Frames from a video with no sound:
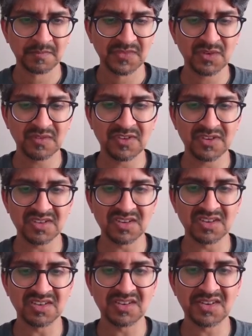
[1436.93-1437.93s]
What if this is a
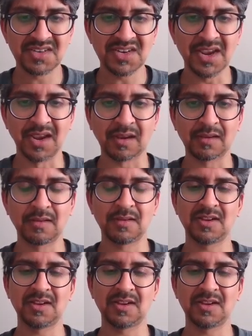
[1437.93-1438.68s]
stake?